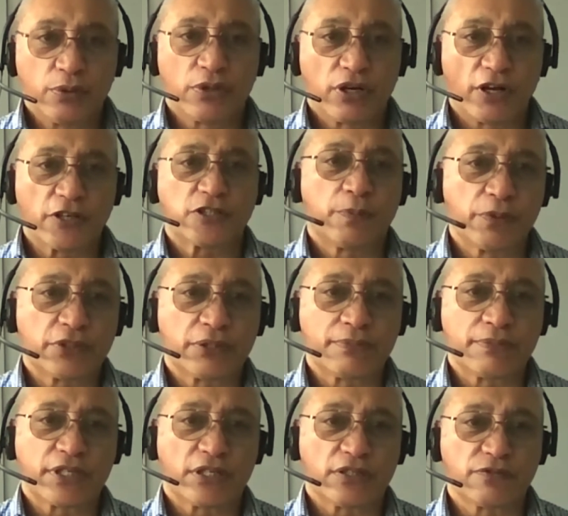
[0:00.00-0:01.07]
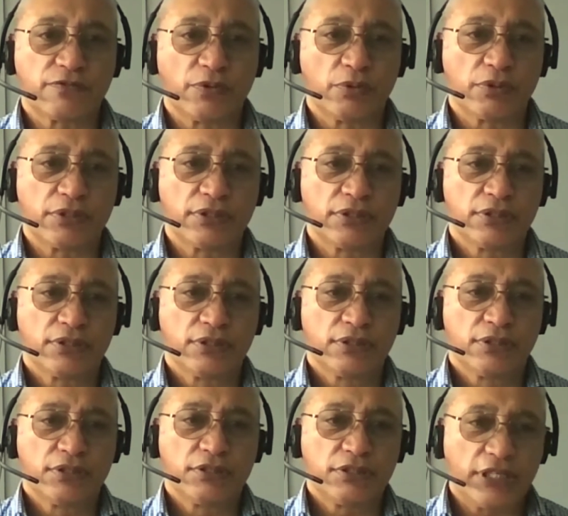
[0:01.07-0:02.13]
who would like to put themselves forward
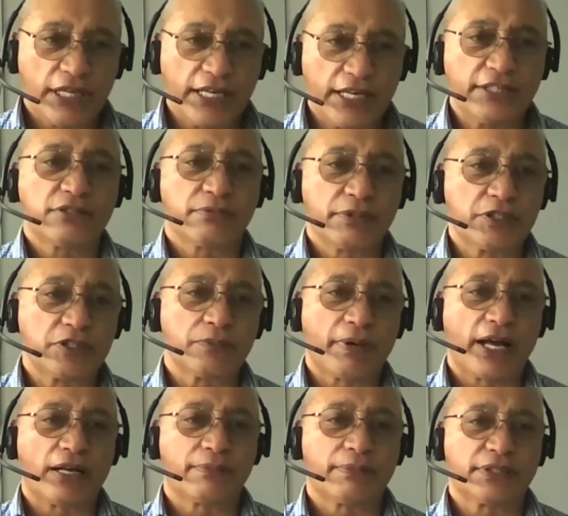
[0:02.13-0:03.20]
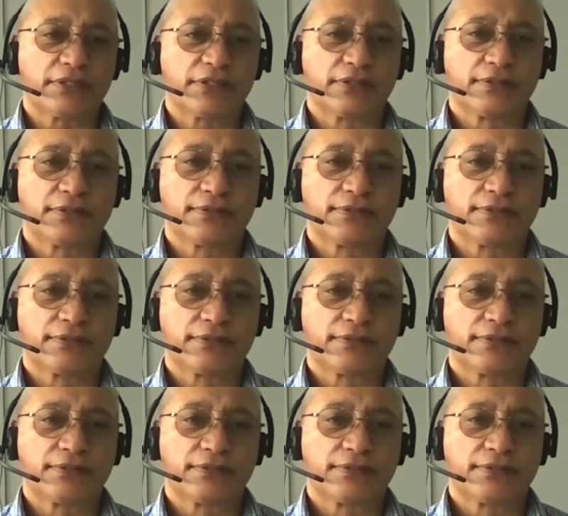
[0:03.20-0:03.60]
to enter into Parliament.